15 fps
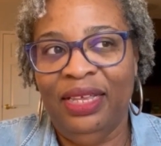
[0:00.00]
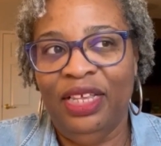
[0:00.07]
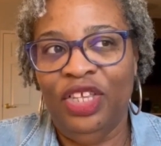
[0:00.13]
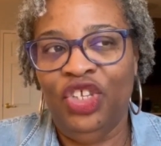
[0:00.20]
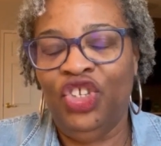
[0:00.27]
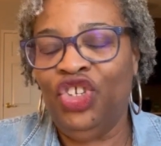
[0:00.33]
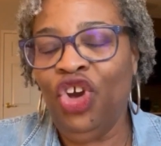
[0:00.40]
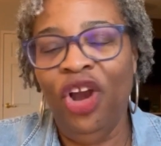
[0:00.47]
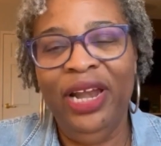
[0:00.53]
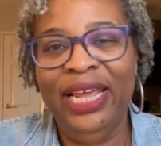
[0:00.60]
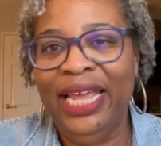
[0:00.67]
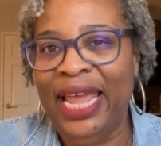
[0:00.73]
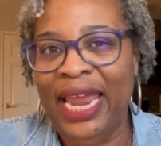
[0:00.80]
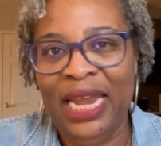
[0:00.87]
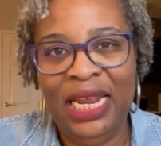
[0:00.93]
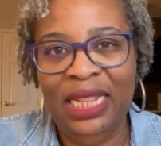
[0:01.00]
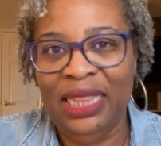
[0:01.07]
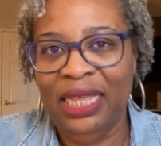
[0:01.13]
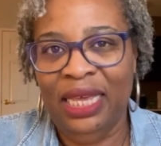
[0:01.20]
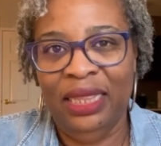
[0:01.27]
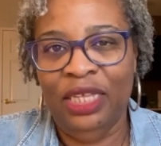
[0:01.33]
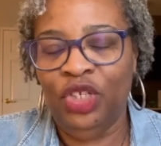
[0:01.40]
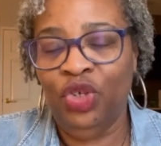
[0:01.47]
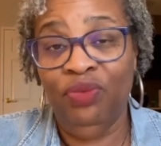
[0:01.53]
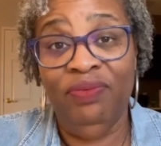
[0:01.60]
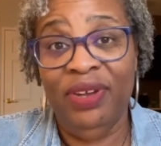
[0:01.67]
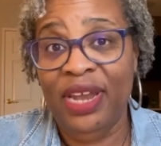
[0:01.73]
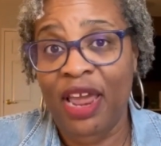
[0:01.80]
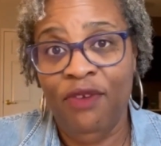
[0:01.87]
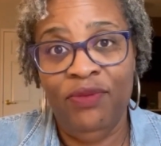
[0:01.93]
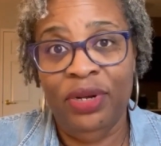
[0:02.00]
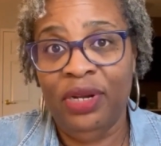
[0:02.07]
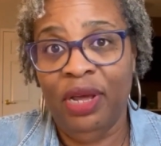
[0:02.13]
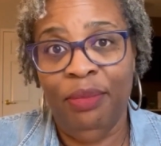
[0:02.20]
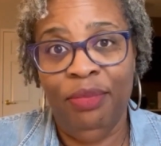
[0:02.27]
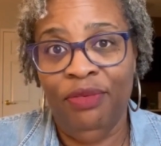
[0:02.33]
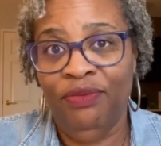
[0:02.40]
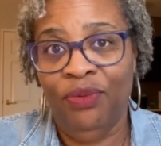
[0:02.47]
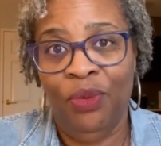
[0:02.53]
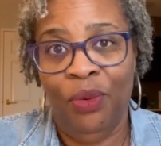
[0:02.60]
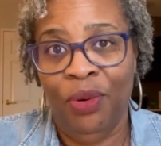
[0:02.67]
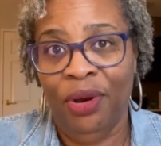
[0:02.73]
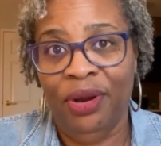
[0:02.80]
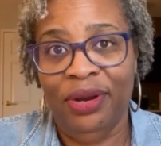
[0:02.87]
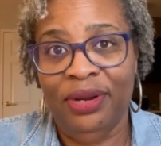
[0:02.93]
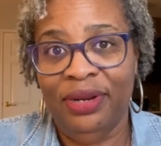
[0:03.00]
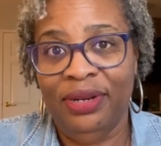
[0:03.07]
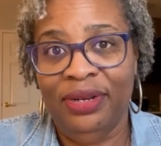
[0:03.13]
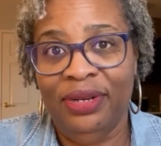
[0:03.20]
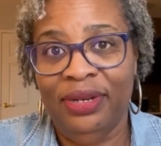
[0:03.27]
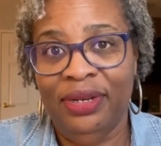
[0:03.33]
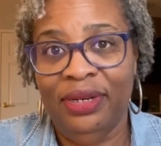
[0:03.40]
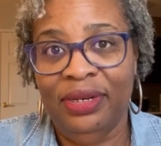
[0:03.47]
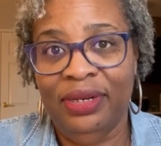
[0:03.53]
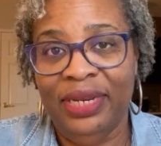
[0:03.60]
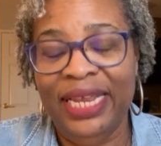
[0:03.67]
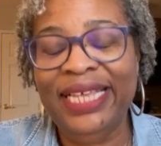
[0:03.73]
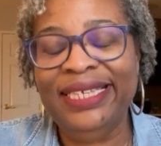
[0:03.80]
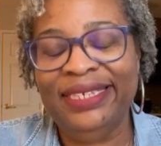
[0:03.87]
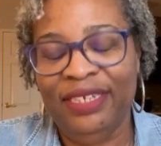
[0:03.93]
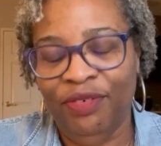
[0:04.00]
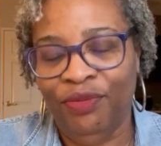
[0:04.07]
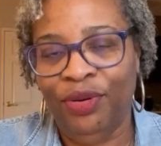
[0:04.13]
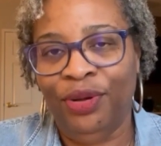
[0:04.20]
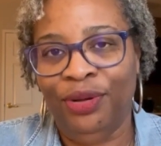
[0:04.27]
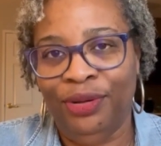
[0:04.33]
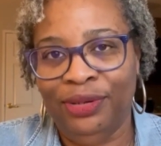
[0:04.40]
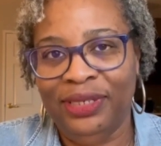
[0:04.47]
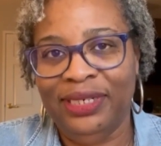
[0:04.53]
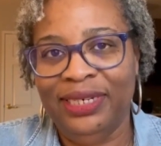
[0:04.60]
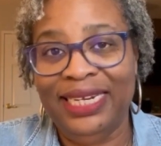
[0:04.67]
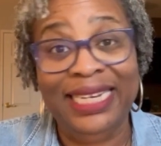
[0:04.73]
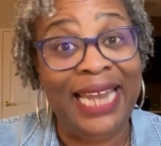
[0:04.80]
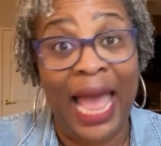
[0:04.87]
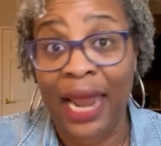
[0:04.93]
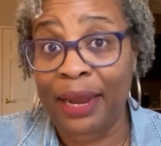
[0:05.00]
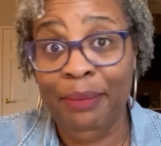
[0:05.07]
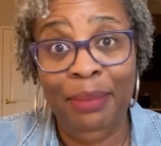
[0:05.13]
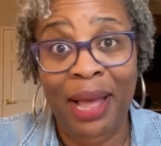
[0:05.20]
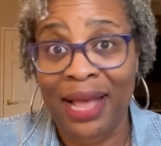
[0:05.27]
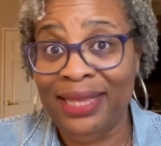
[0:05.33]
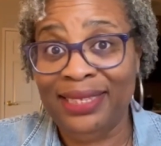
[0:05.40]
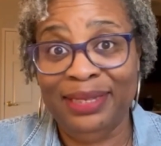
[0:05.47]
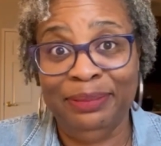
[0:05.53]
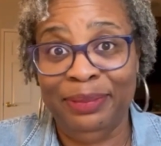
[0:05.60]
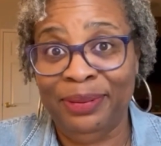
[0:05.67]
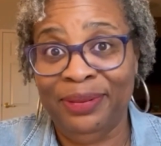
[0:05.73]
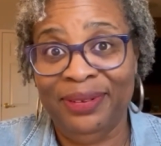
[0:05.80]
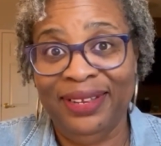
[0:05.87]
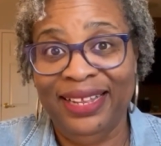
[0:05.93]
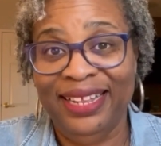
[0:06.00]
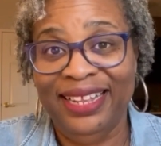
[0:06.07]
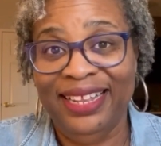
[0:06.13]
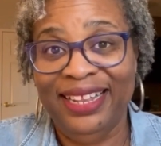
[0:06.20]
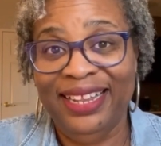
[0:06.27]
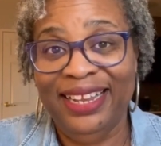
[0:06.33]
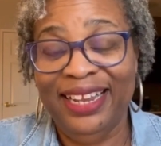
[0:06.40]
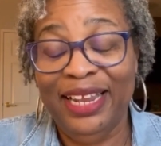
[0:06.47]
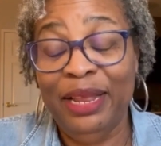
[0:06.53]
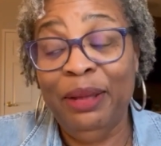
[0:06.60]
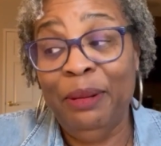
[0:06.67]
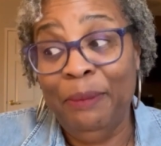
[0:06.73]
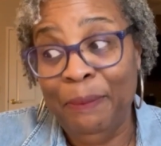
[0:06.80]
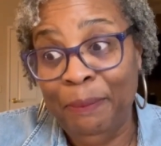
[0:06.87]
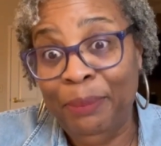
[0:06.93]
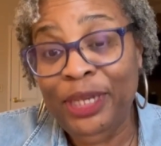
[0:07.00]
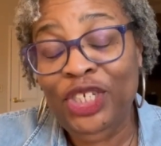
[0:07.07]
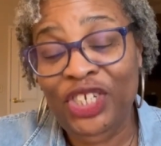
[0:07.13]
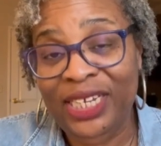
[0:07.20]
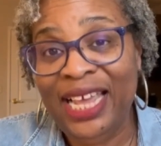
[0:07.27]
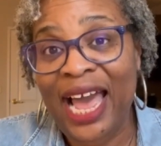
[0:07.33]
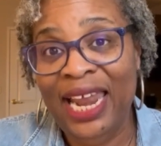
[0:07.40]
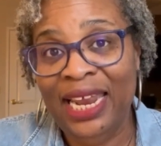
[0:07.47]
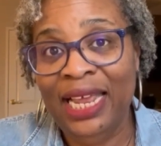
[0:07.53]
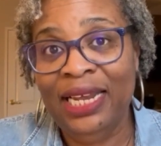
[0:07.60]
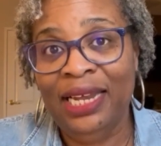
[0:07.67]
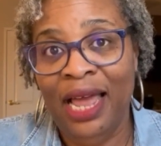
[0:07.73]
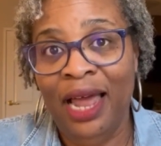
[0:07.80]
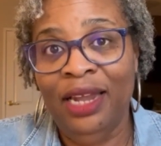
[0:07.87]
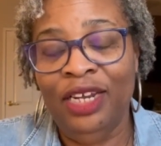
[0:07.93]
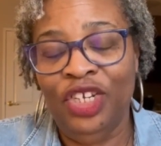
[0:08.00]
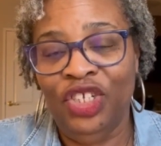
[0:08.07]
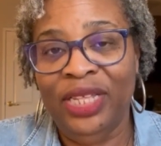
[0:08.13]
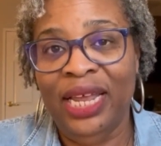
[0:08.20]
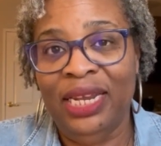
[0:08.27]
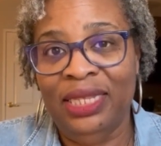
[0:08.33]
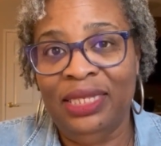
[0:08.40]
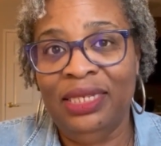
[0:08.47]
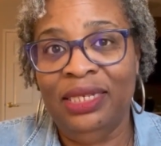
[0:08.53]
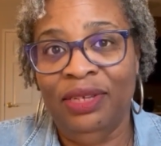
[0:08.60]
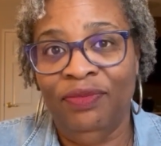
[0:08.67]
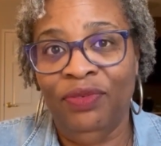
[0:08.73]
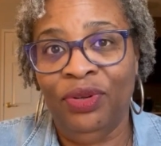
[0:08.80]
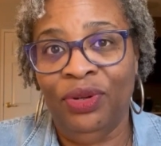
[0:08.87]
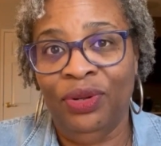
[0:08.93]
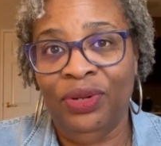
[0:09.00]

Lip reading: starting anything that you've never done before is difficult, not impossible, but you got to acknowledge that it's difficult.